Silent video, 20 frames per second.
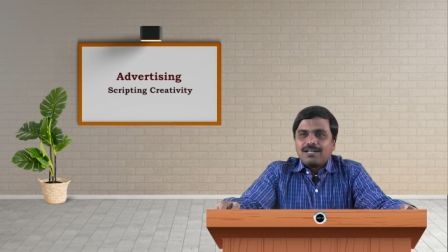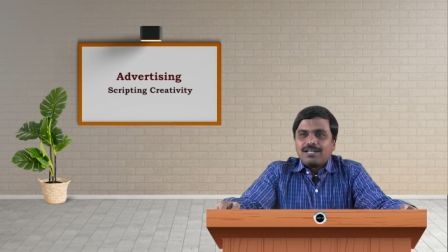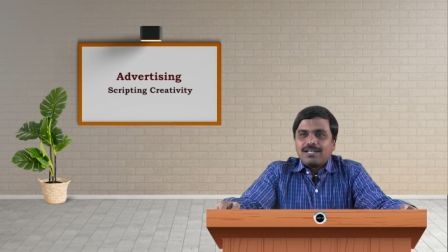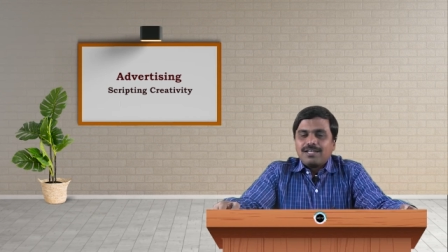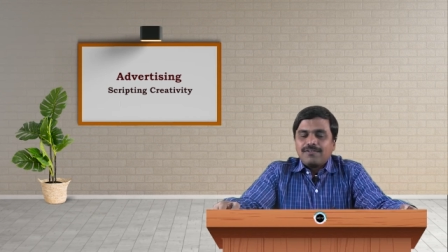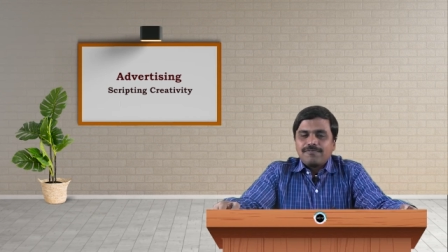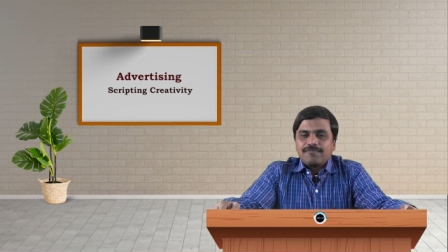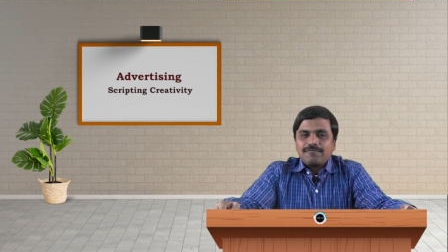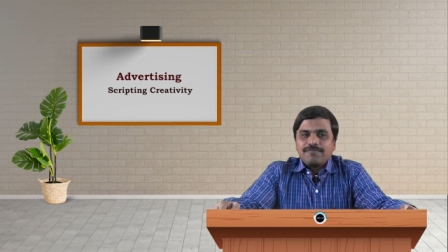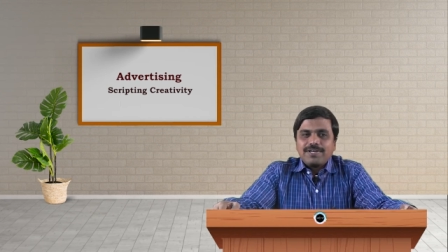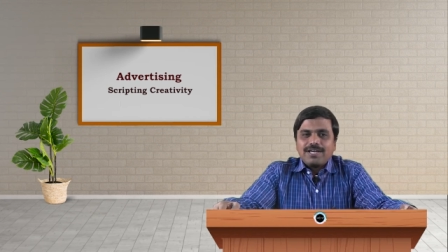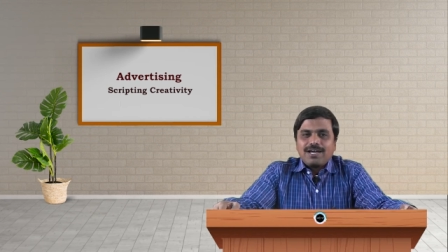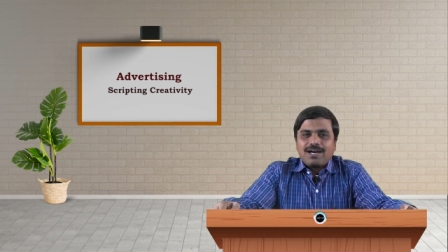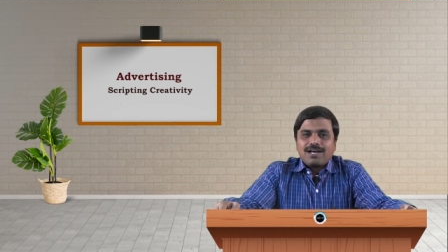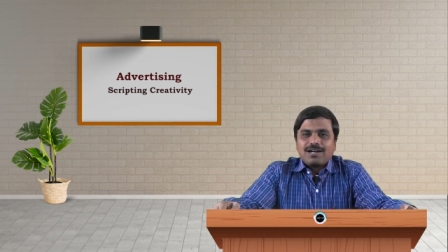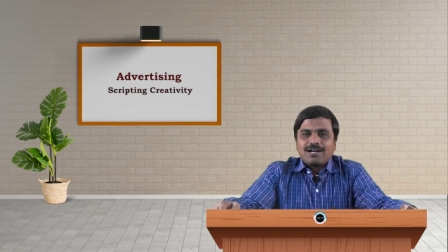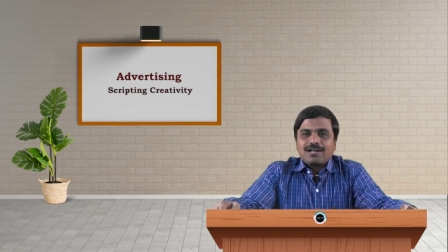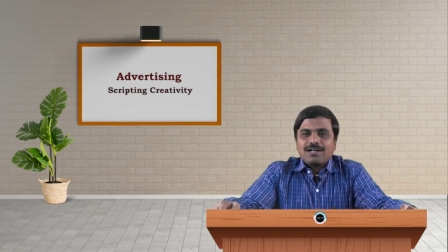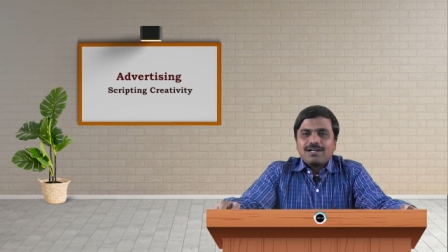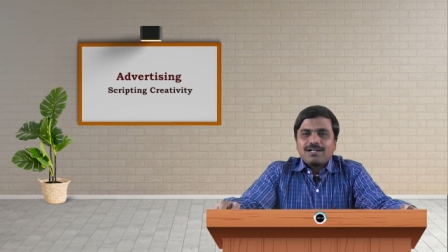If we
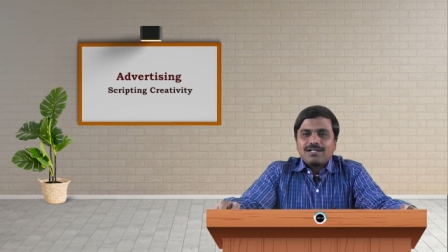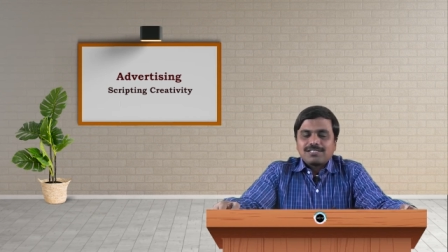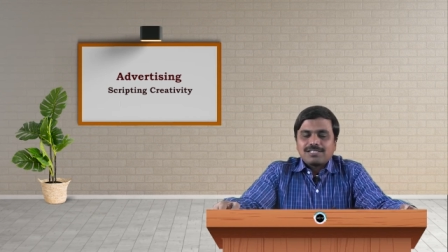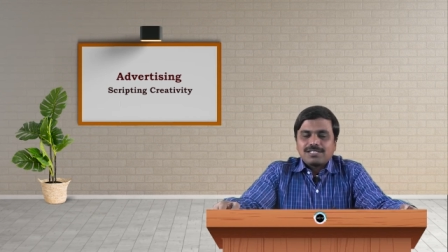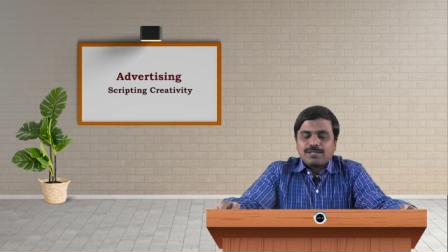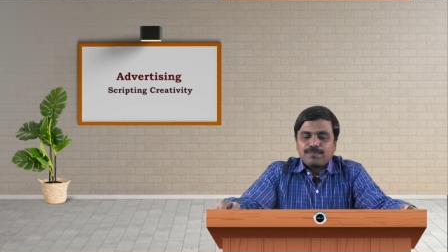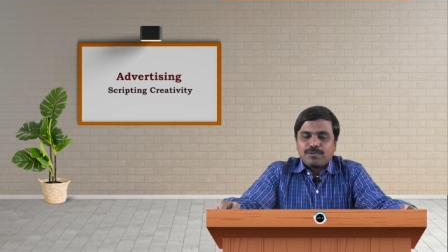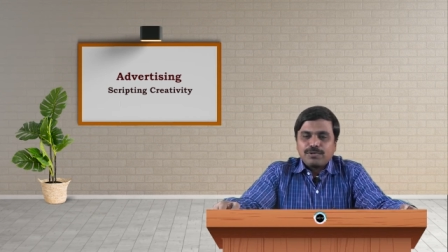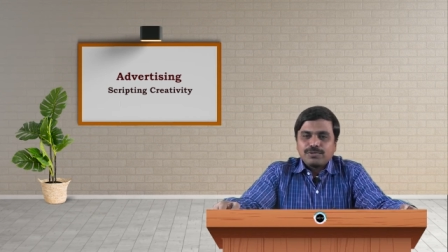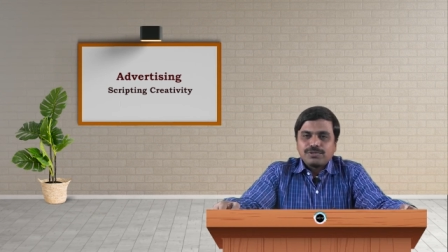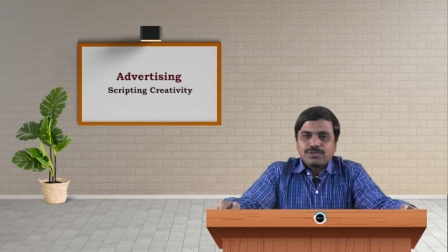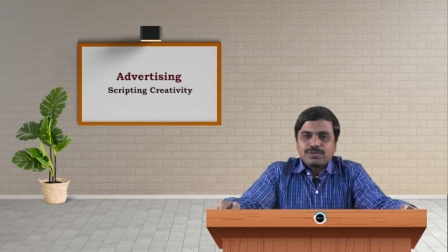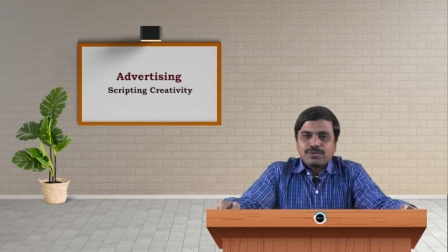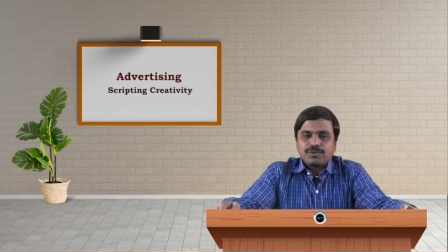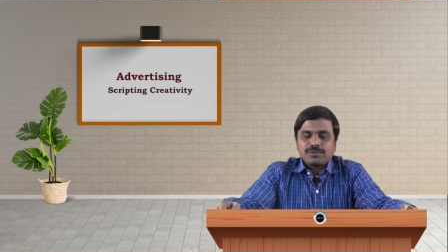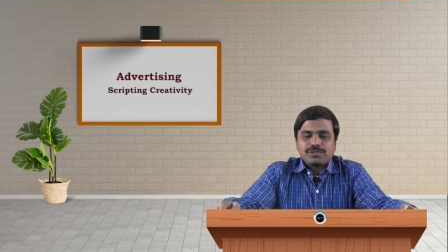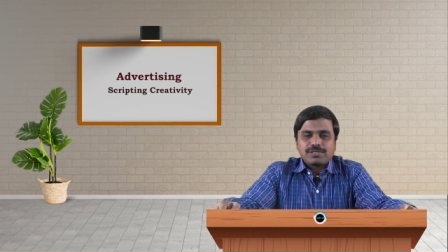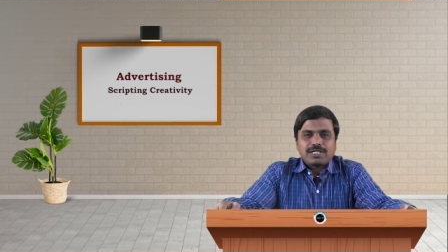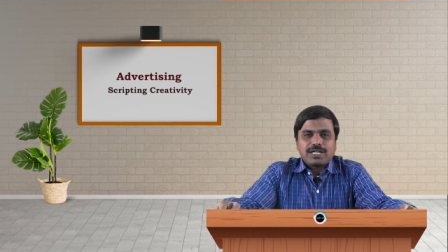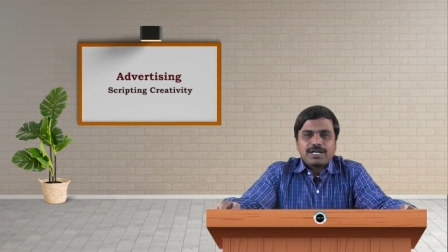are supposed
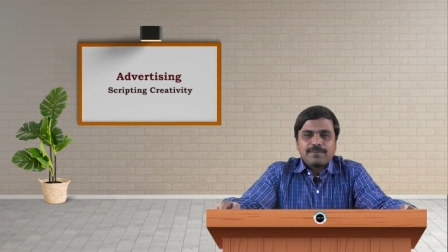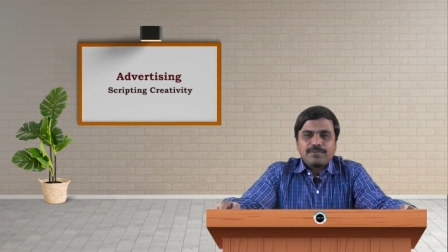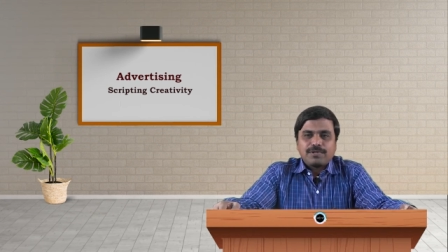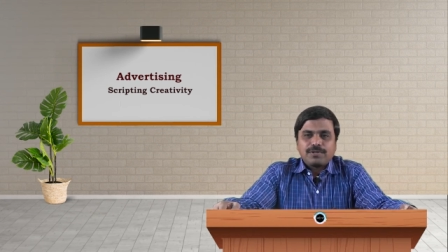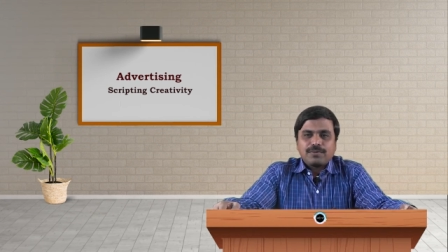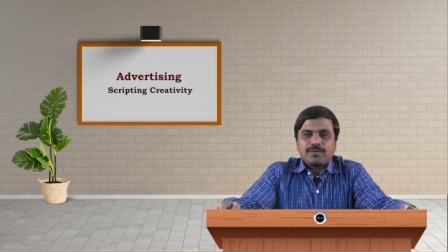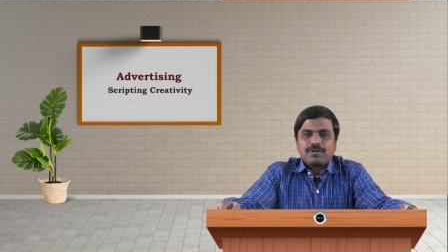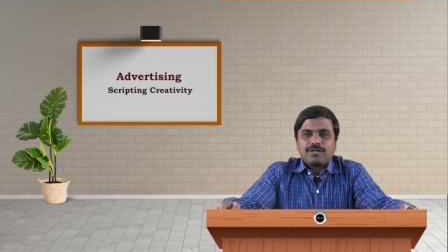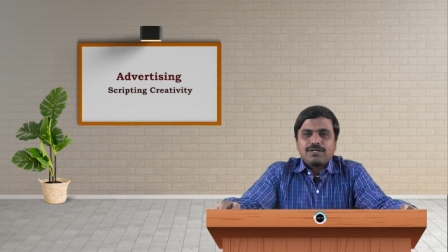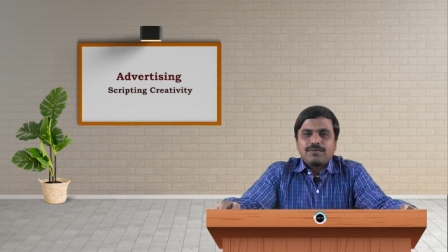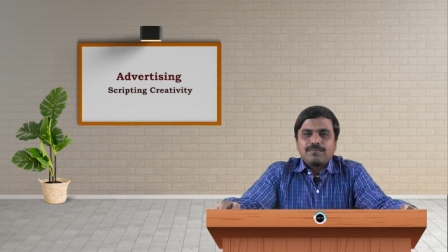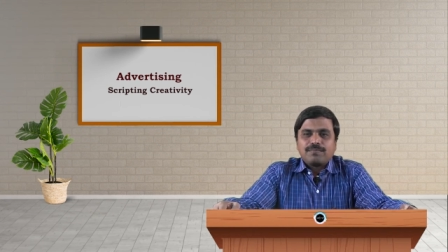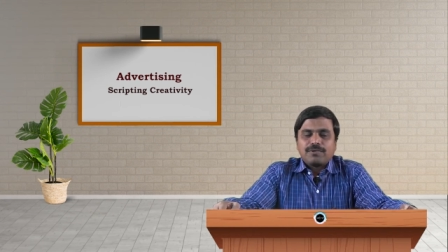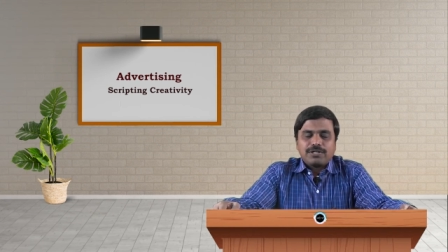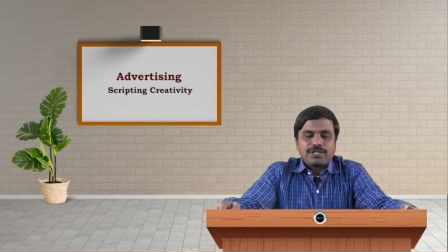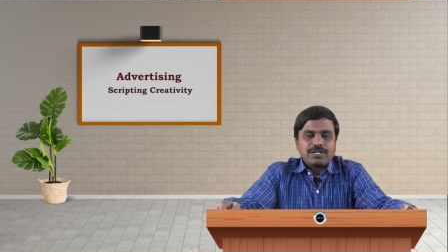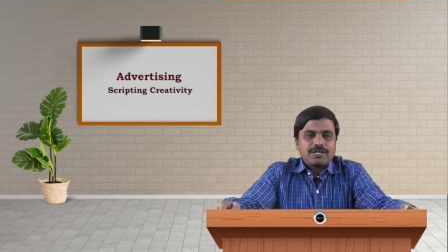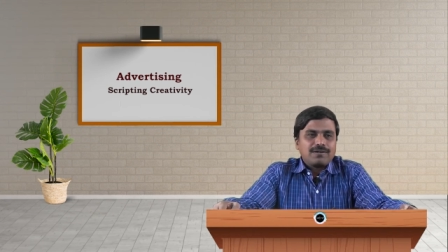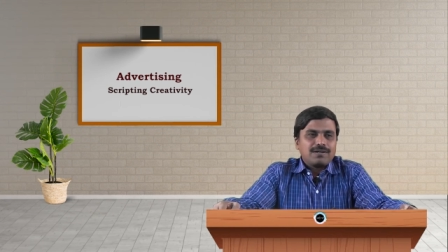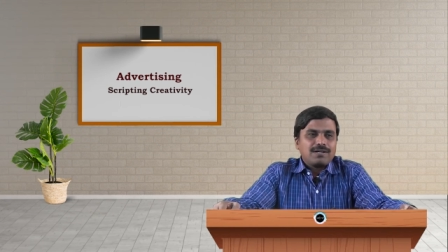to script one
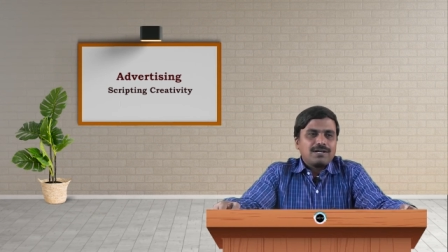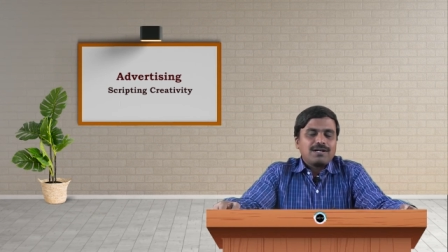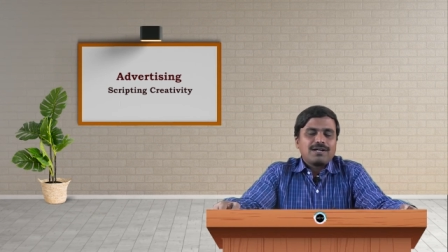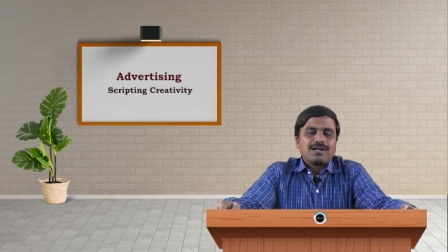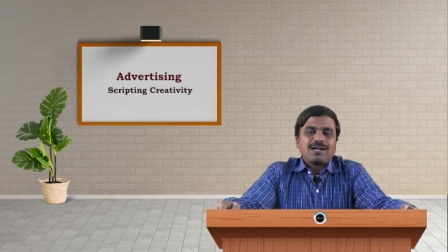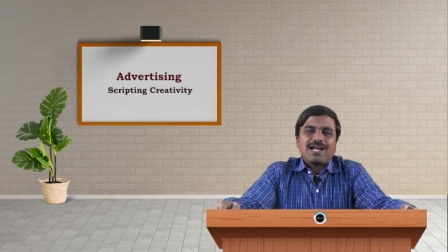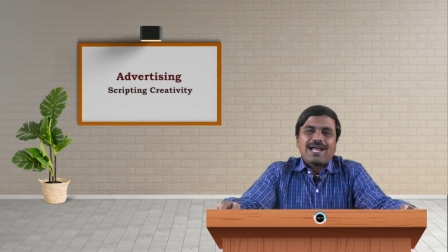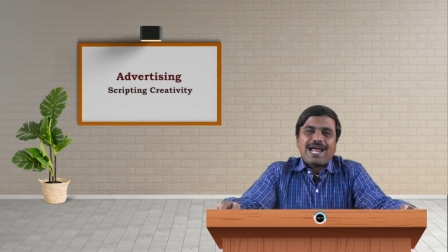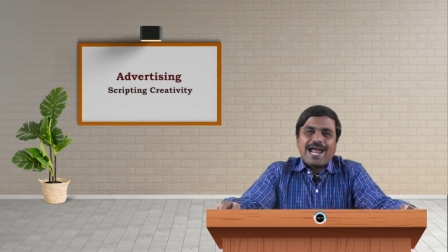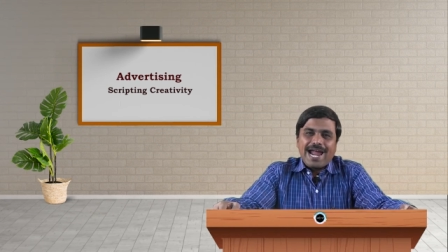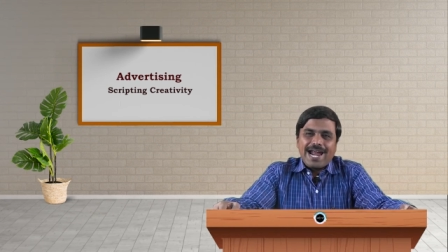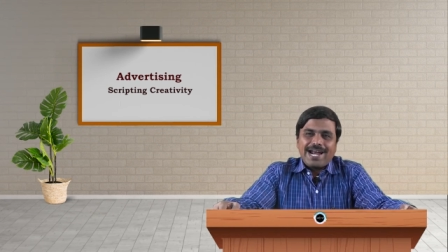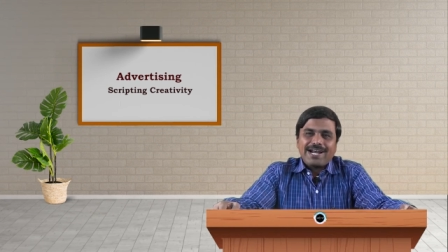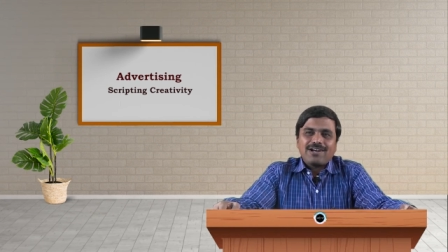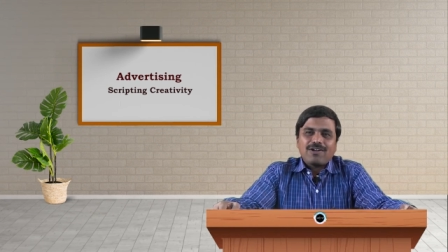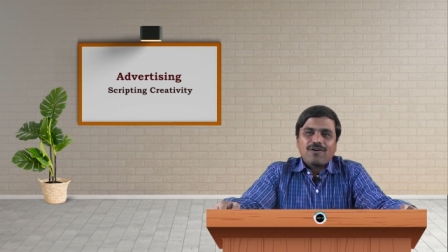particular ad